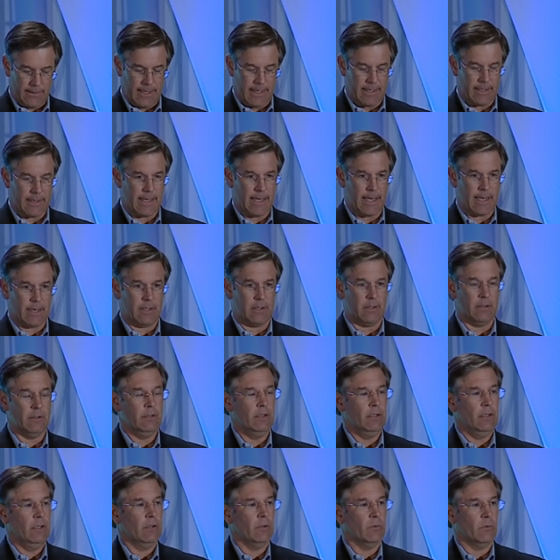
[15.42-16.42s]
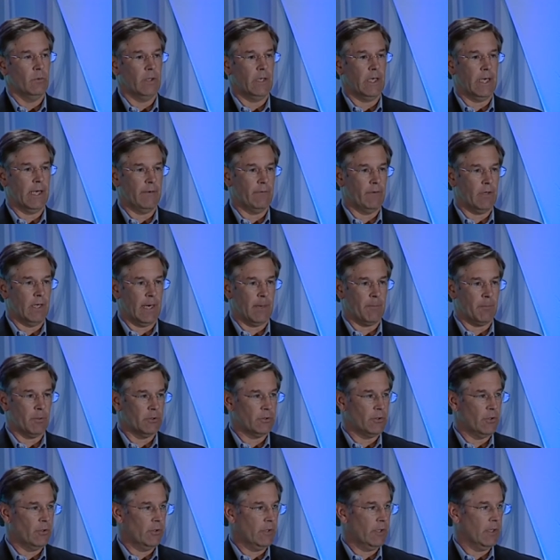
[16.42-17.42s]
that data, we have the
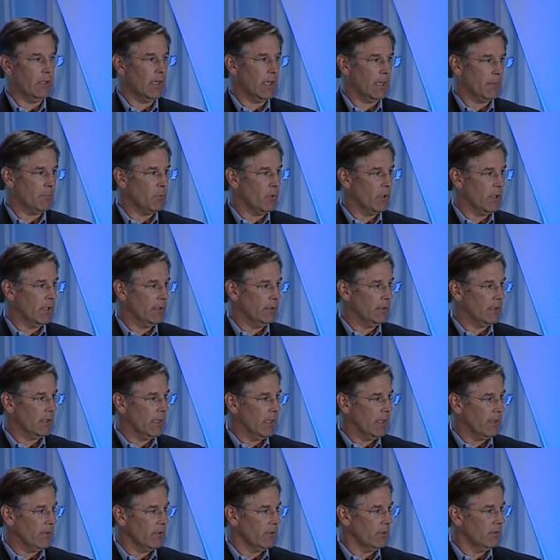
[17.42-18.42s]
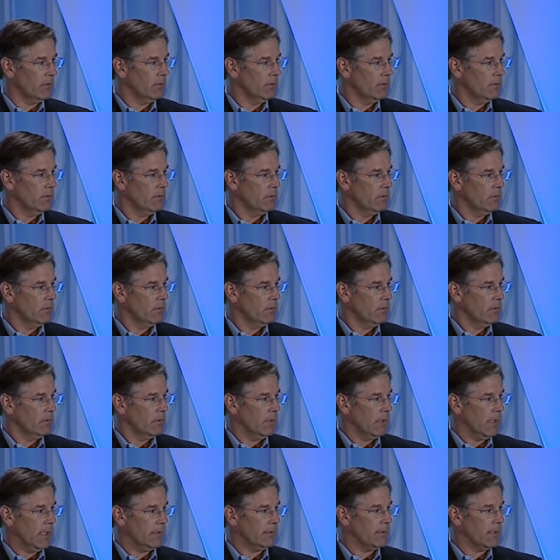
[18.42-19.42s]
opportunity, like putting together
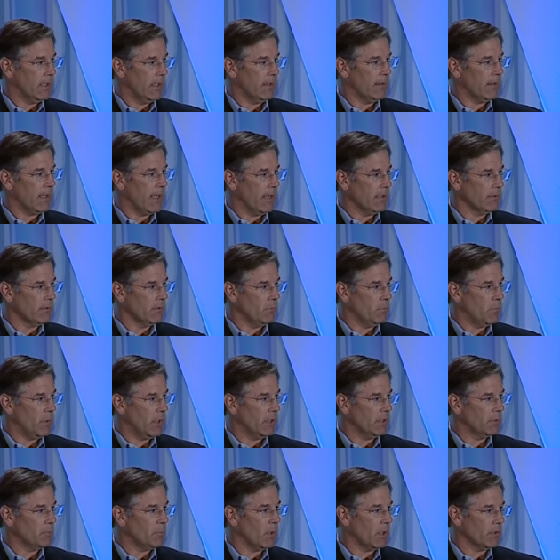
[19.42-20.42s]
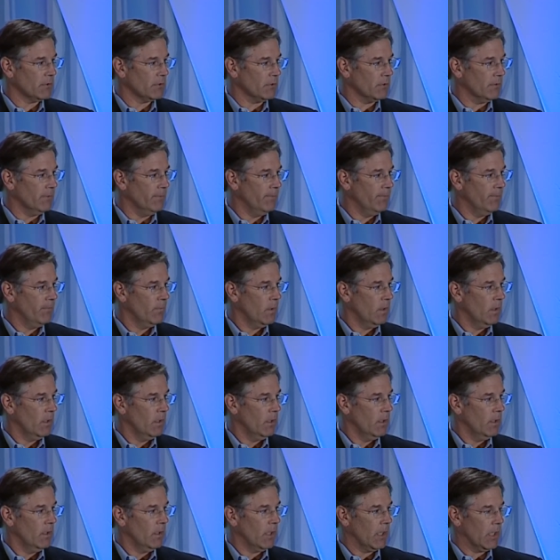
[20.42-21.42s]
a 10,000 piece puzzle.
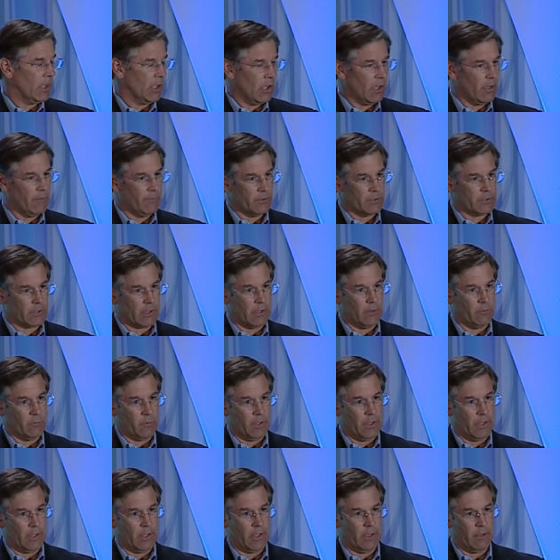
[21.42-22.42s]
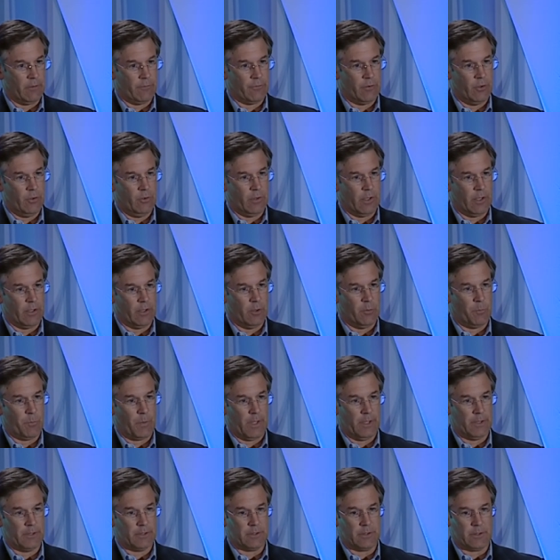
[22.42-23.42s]
And all of a sudden, when you get a few hundred
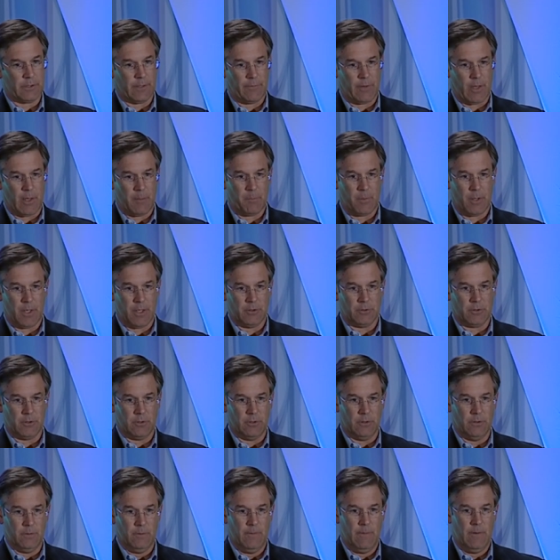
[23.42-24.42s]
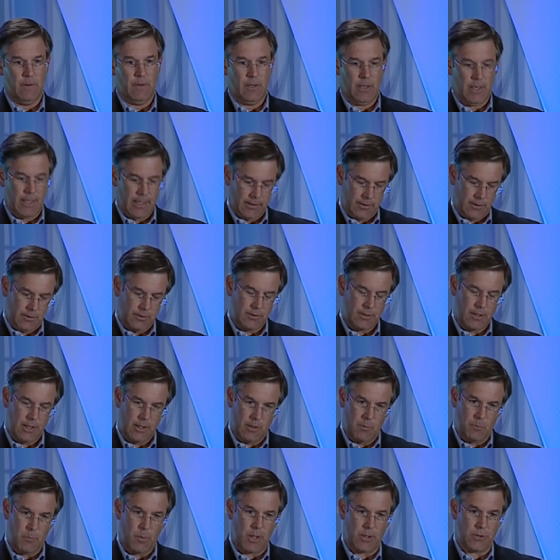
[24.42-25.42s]
pieces of that puzzle, you get to see
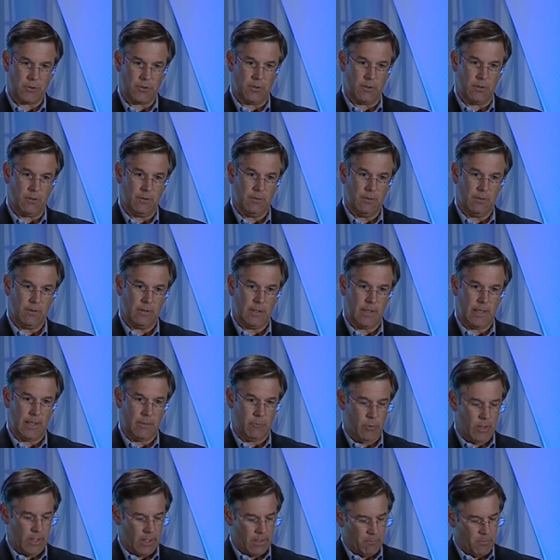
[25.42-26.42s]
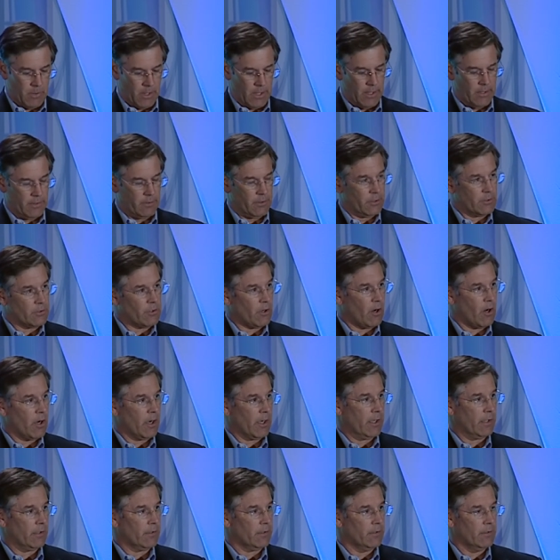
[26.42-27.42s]
the picture. And we can begin to
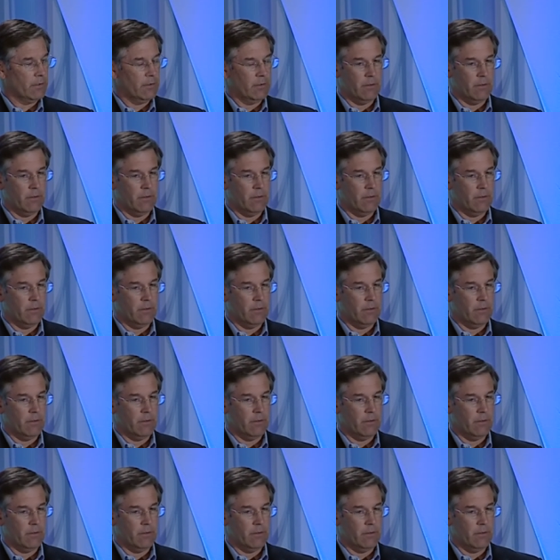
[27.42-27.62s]
target